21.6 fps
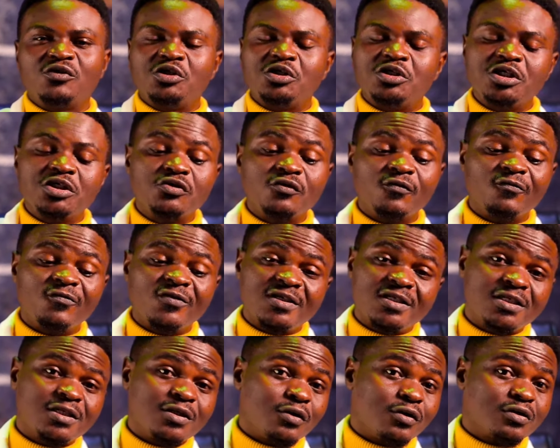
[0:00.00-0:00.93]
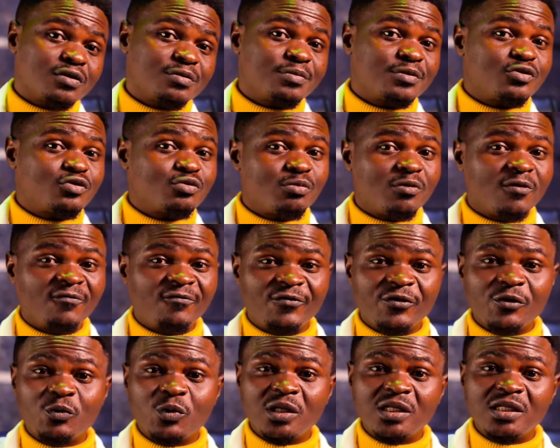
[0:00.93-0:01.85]
You need to visit the hospital more
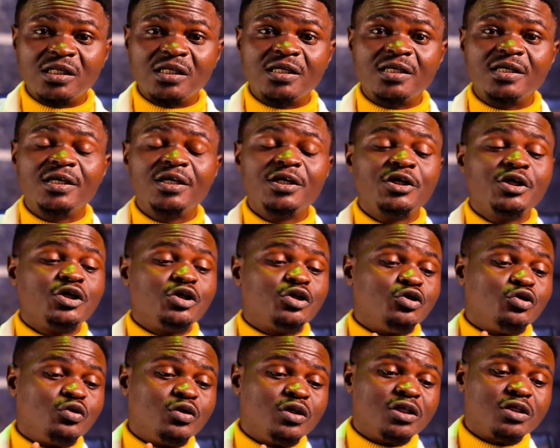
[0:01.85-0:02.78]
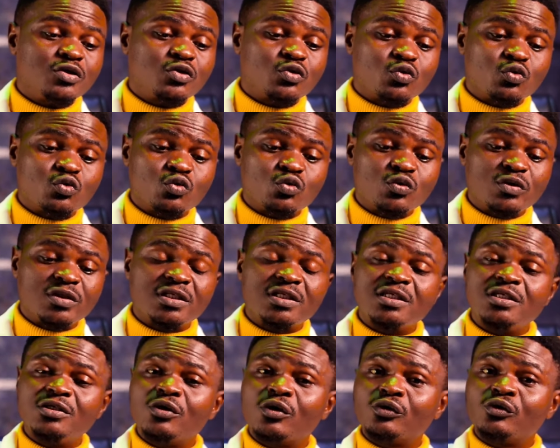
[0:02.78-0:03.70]
frequently. You need to
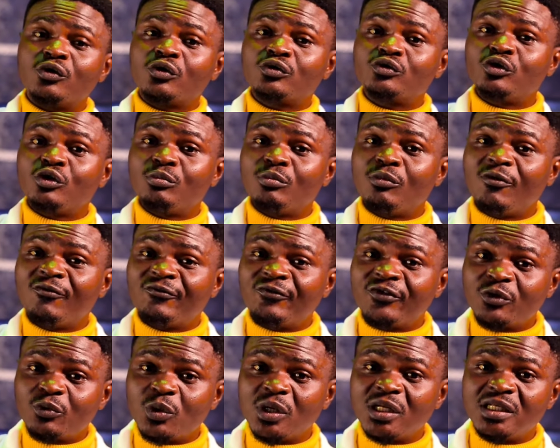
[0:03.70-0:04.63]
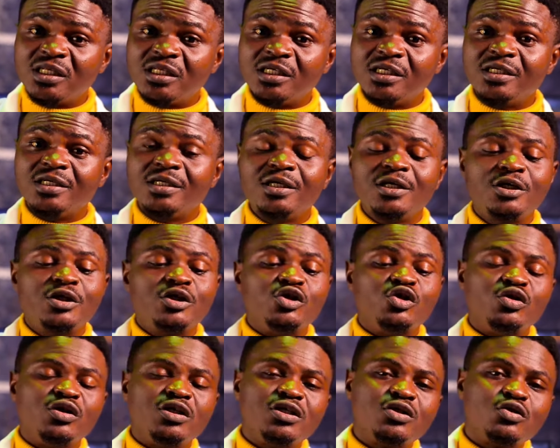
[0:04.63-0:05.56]
see your doctor more frequently.
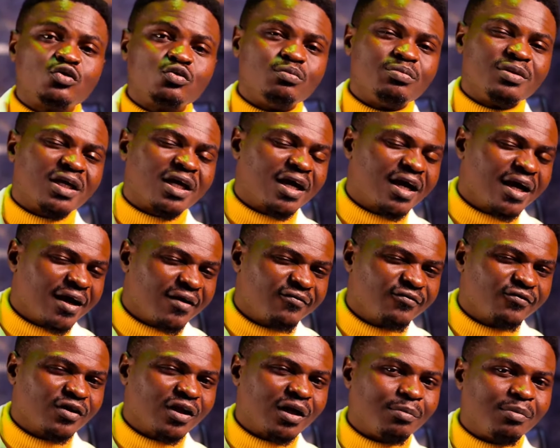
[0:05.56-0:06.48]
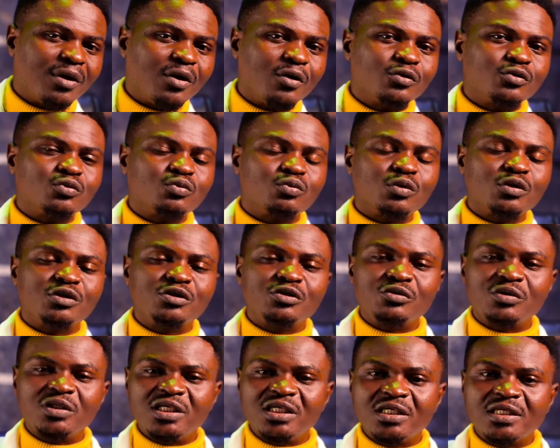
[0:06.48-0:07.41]
You need to be careful about what
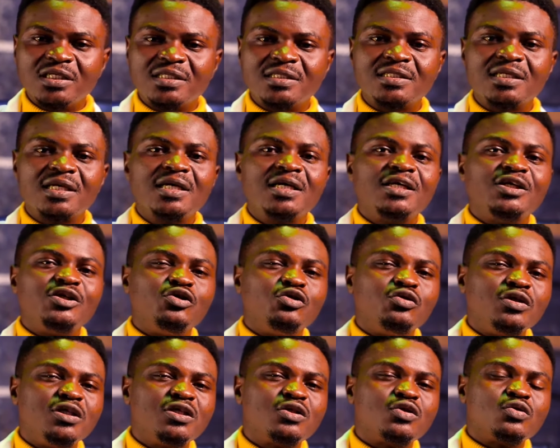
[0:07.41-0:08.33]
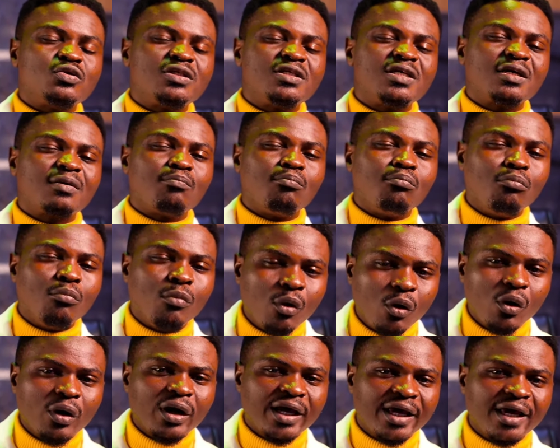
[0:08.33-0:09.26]
you eat. You need to take
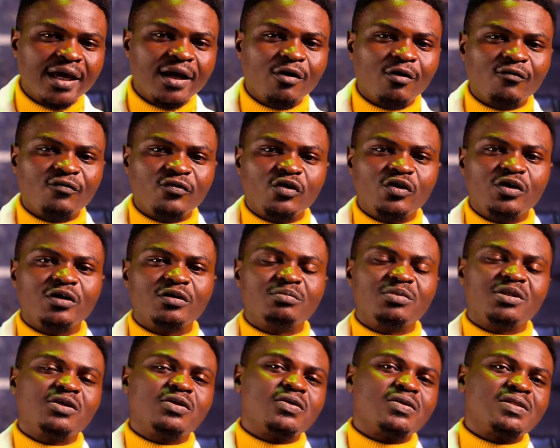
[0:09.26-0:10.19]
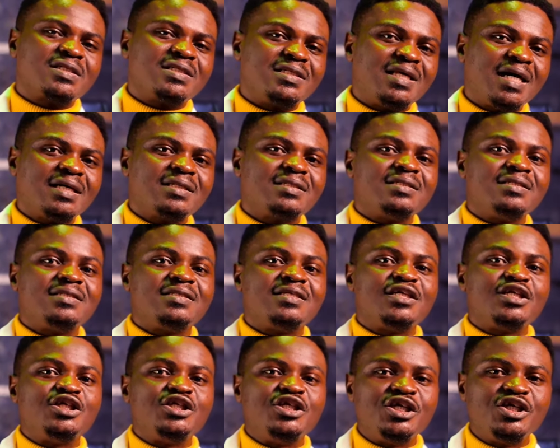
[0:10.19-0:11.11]
more care of your health, because that is
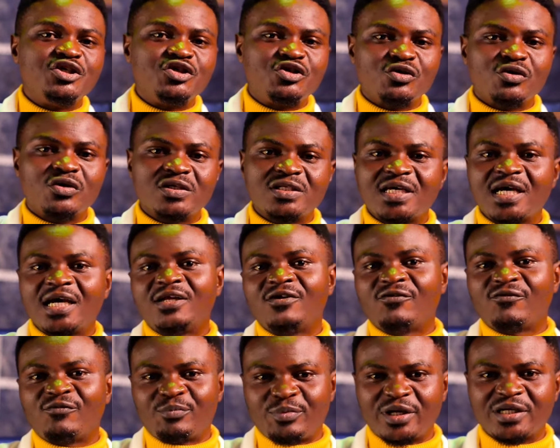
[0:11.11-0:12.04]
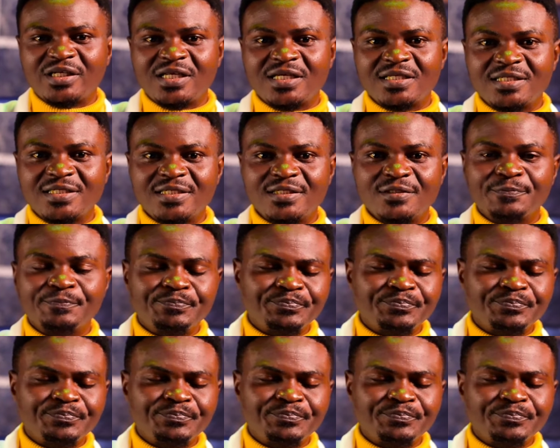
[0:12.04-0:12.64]
a dangerous kind of pregnancy